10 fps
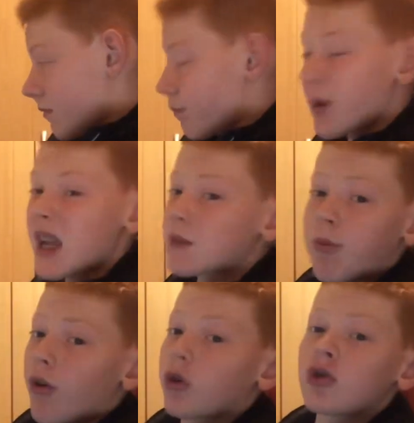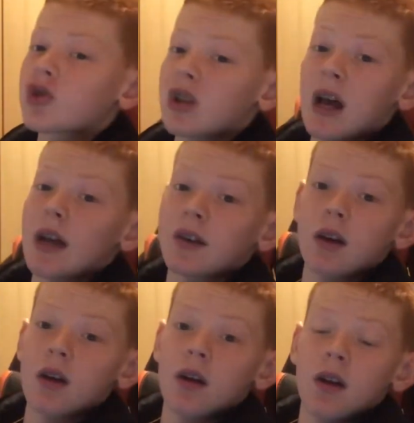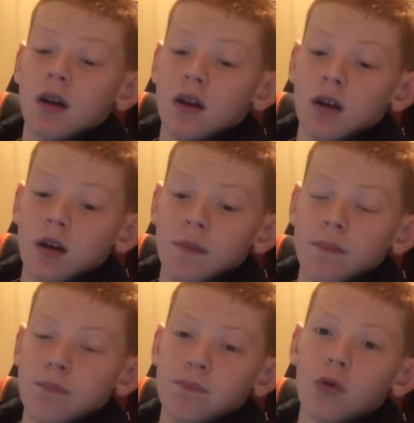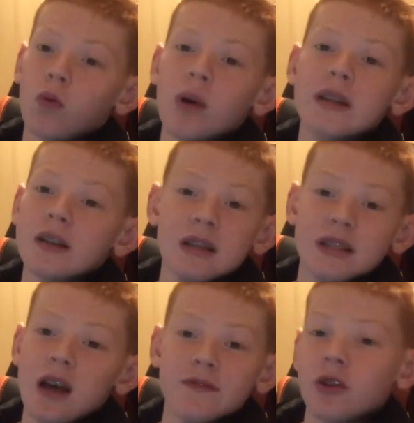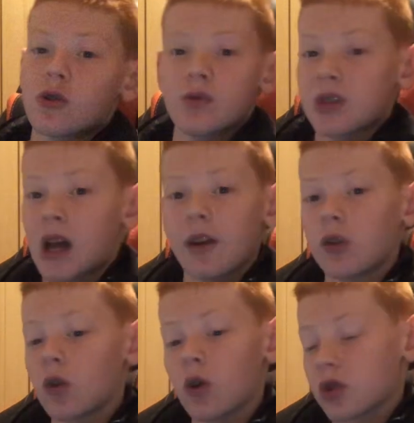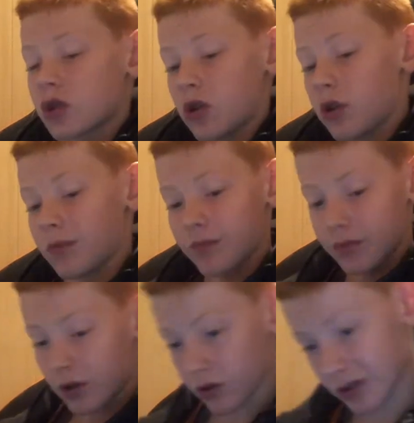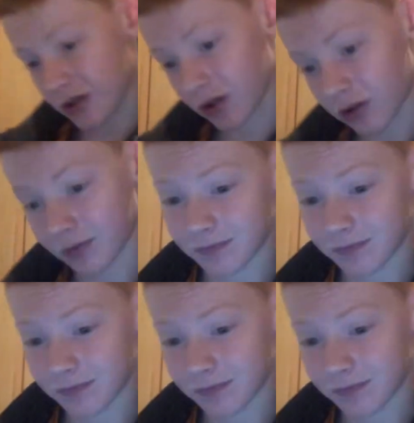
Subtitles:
Peterborough are a good side. But we didn't deserve to lose that. Not at all. Not at all.